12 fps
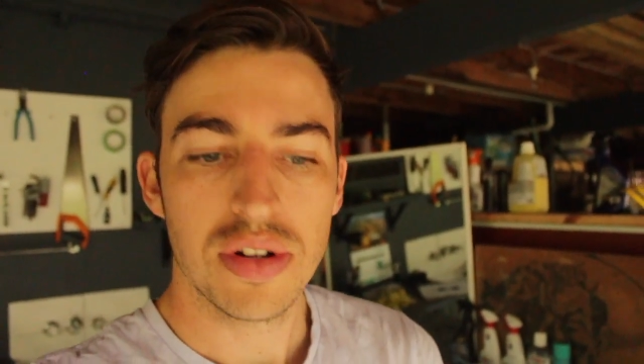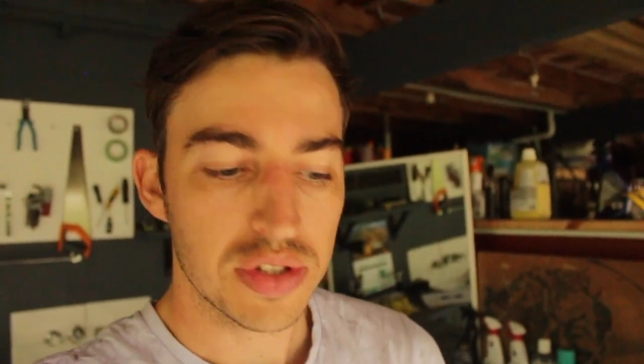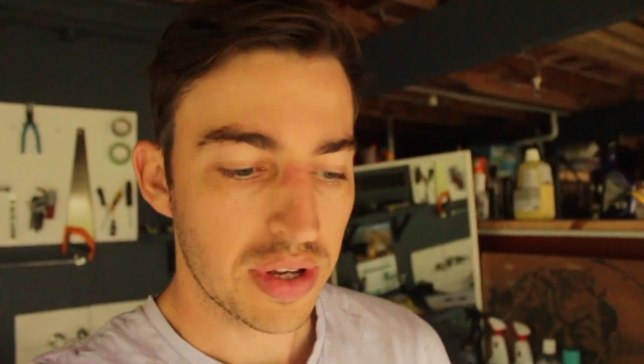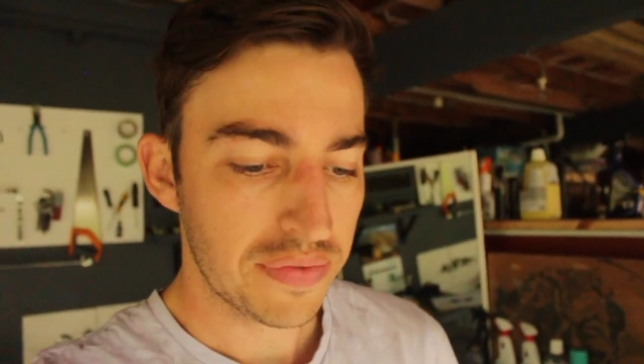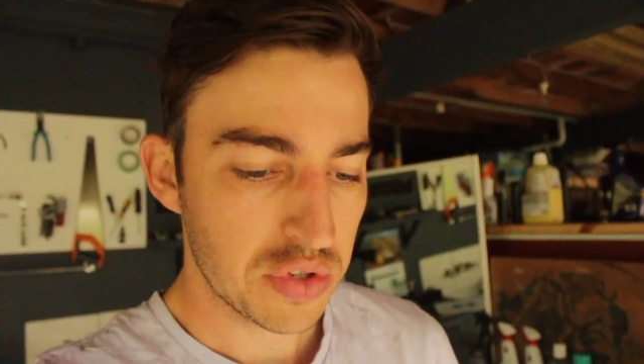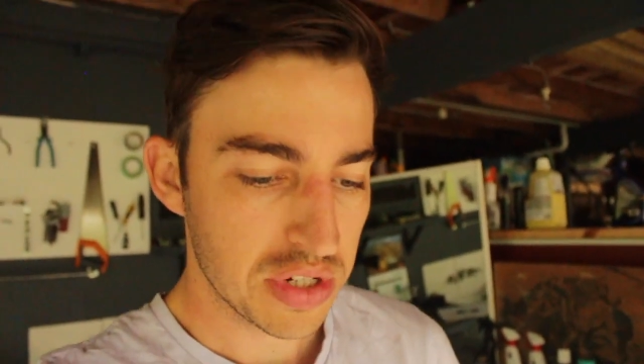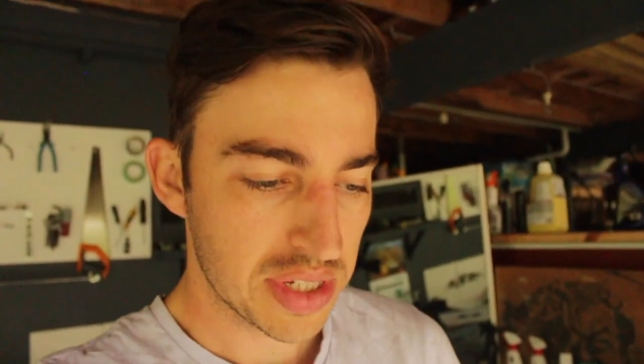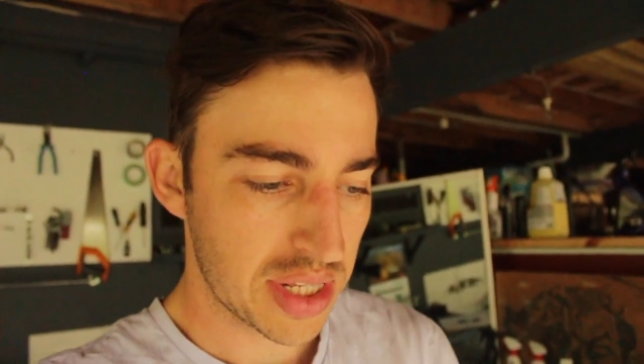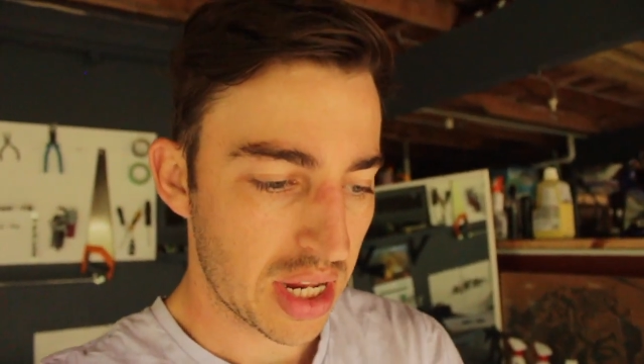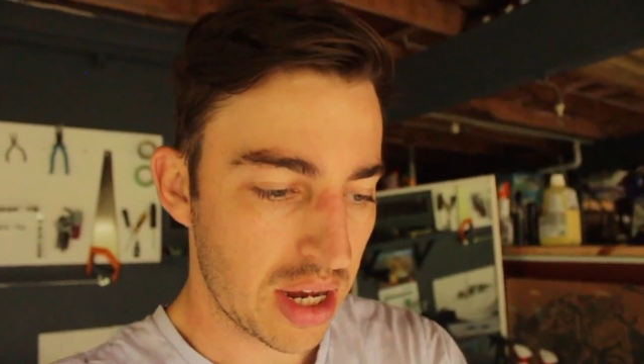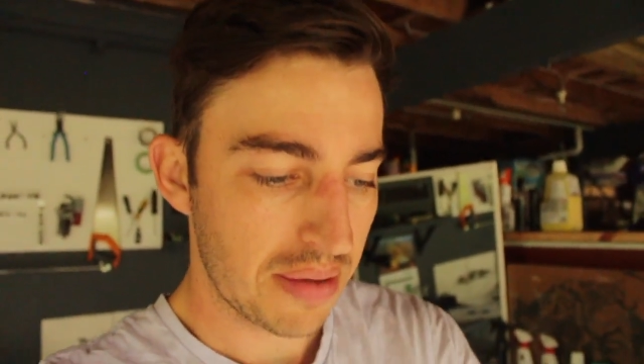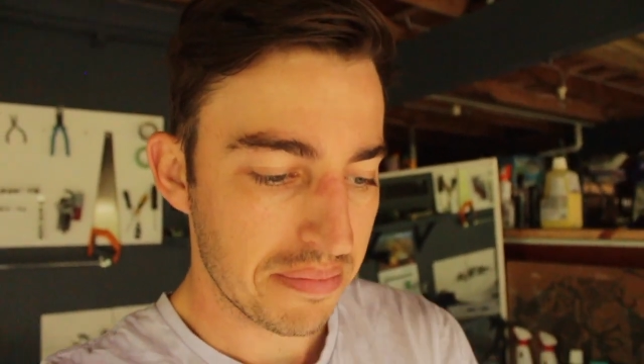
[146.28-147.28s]
So I've just
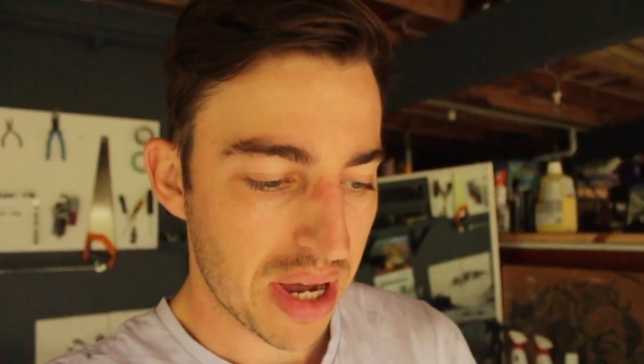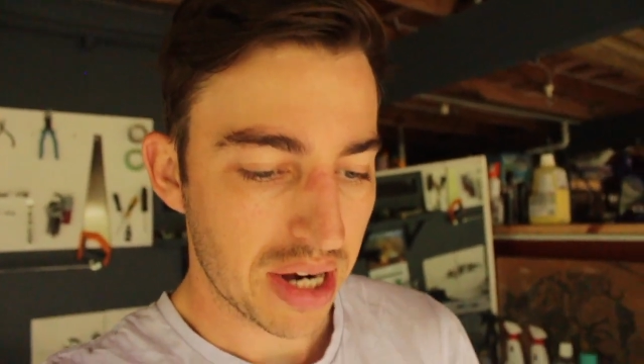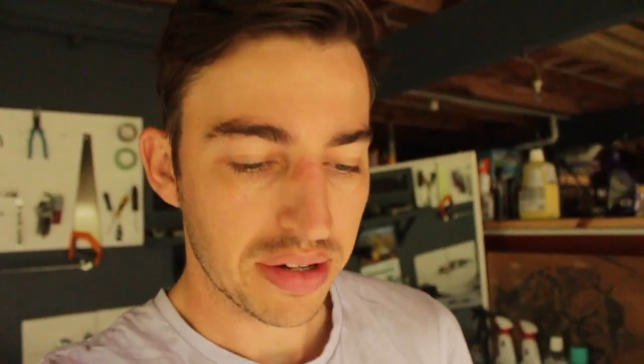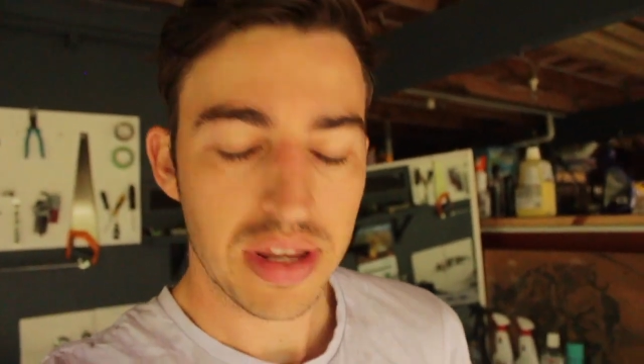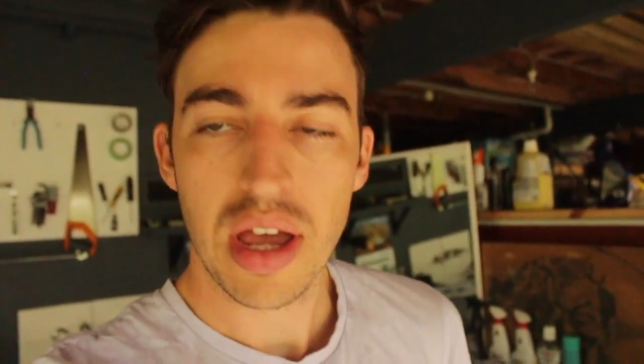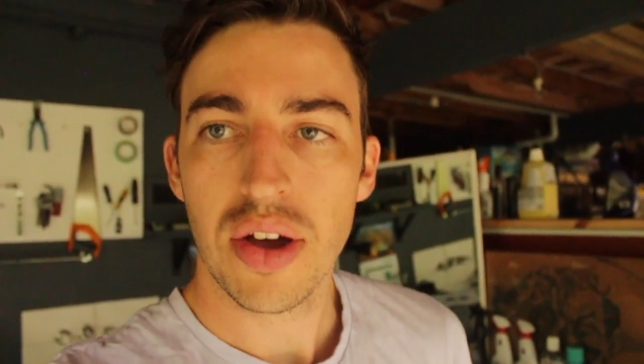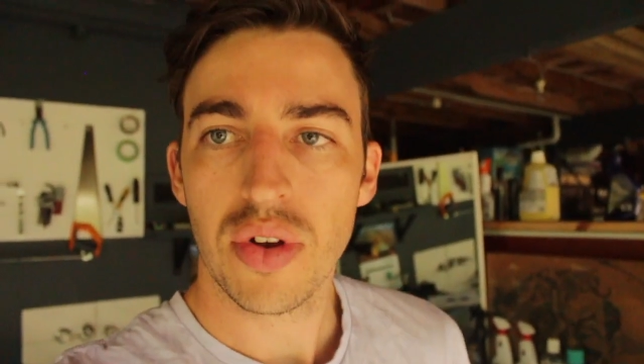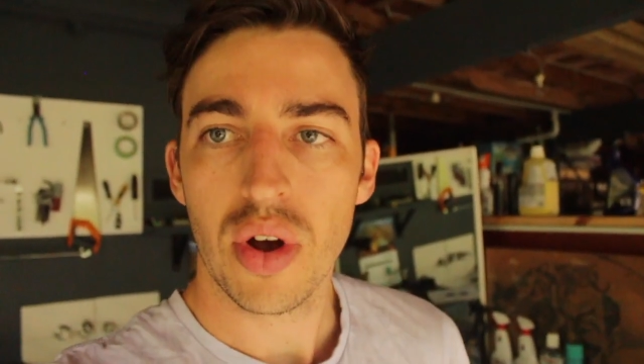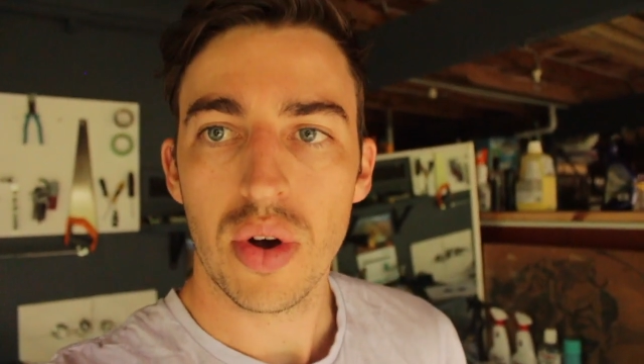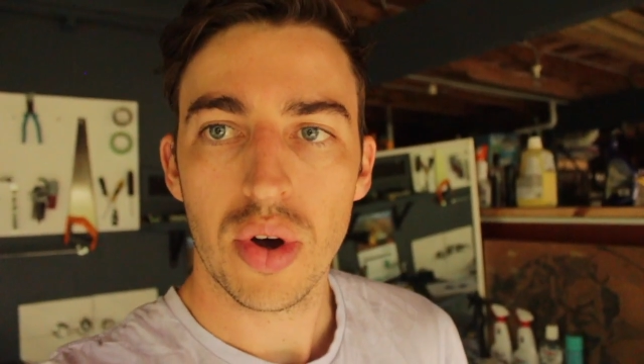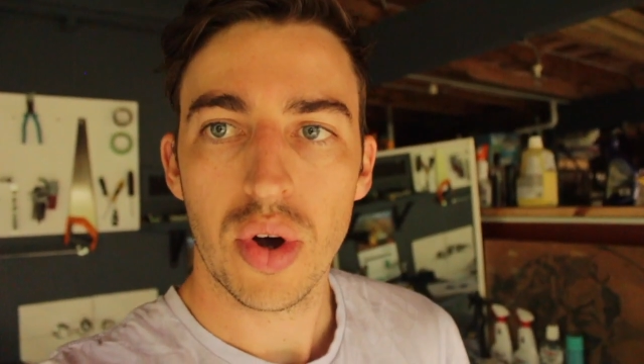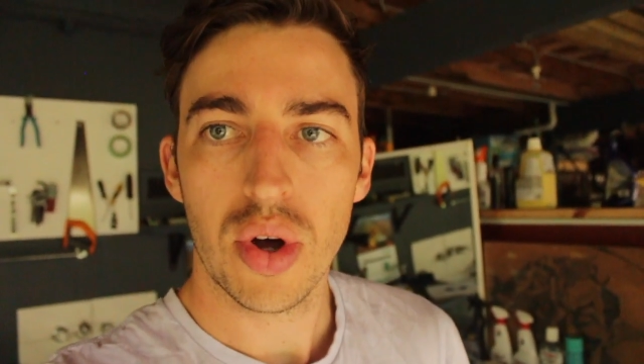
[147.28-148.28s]
marked out
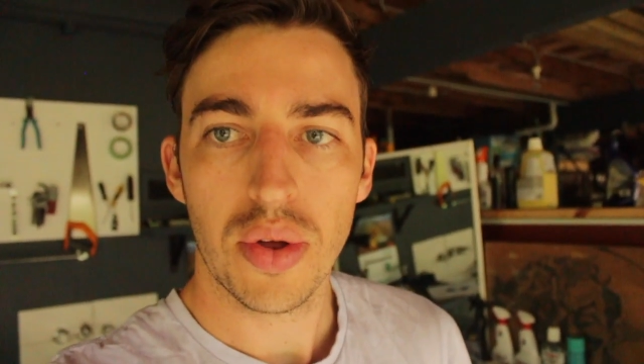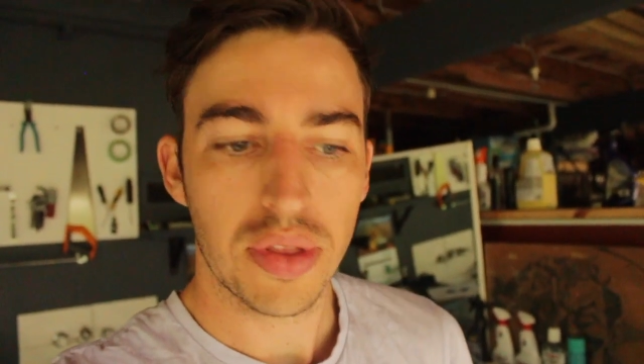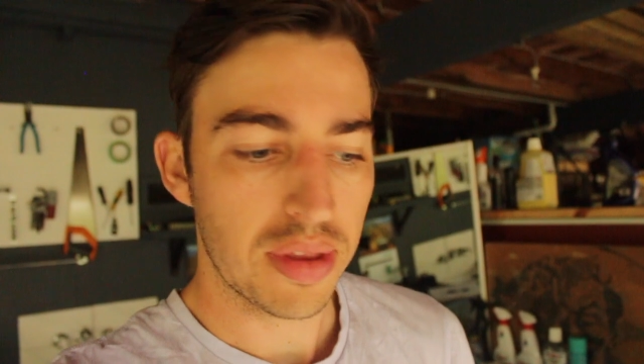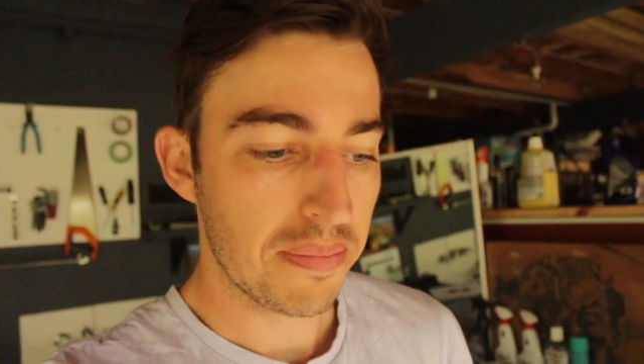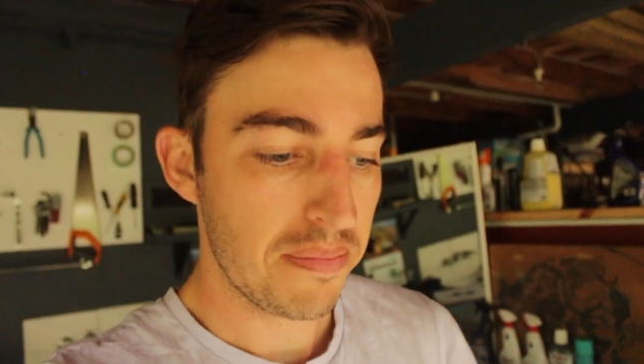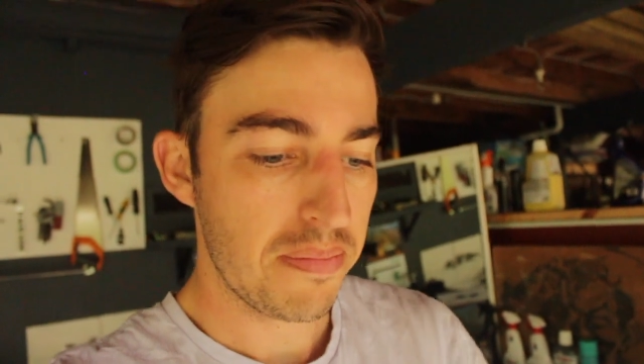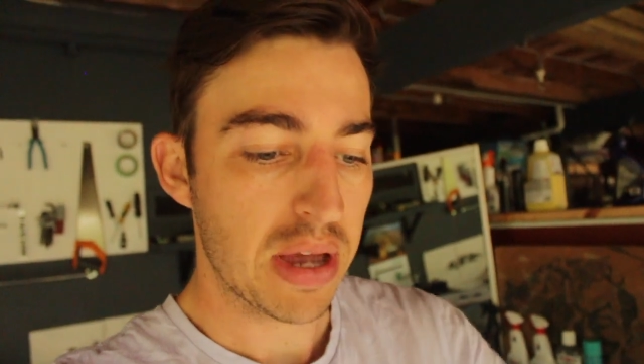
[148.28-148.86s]
on the